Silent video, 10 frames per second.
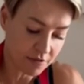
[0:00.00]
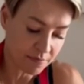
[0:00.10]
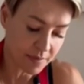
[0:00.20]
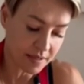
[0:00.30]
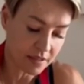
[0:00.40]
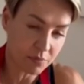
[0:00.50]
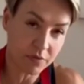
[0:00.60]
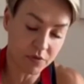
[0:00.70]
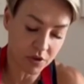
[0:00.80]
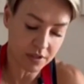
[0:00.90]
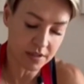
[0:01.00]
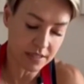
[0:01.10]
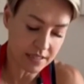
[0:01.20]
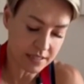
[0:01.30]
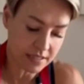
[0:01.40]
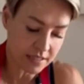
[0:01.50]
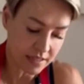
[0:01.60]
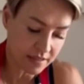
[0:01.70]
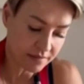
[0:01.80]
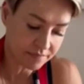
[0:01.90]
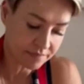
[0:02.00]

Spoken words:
of paint that we've got in the lid here,